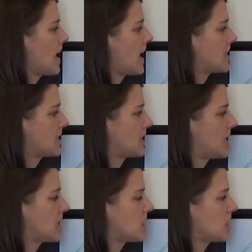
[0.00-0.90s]
has a
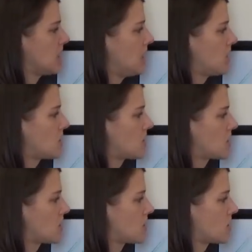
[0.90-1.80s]
tendency
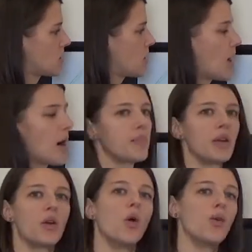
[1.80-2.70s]
to go up
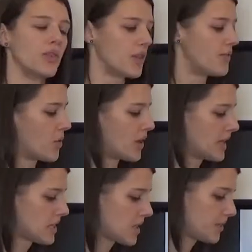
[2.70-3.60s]
and over the
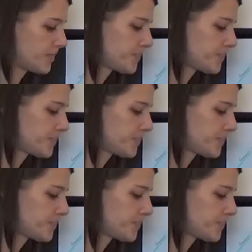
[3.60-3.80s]
forest.